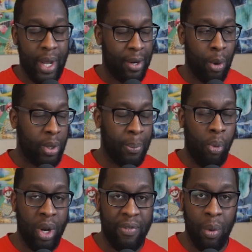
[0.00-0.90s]
I don't know what the
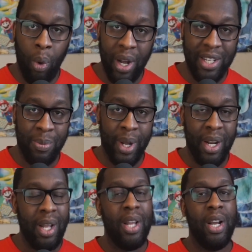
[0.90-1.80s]
point of it was, but
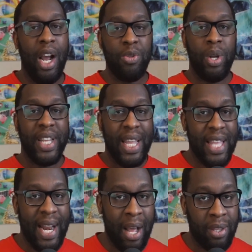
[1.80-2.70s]
I just wanted to get
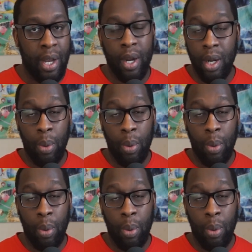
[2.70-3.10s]
that out there.